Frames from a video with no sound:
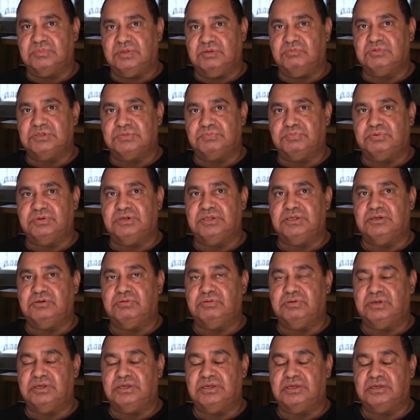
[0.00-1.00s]
it was pretty
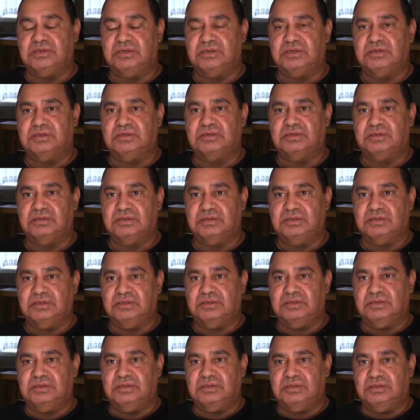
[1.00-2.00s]
quick.
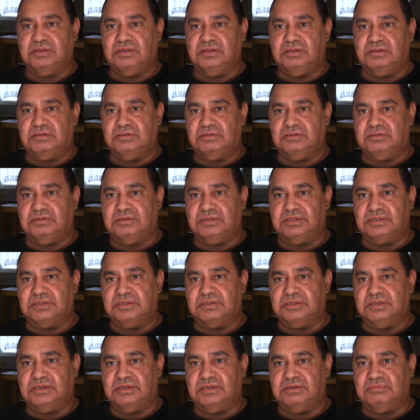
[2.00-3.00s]

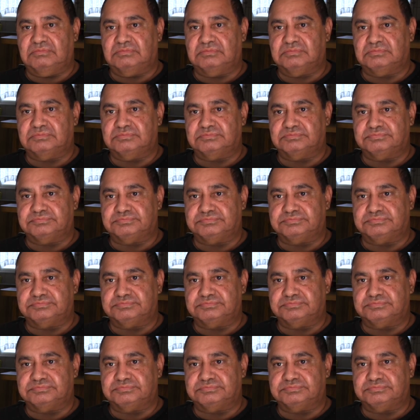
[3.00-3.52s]
Like, um,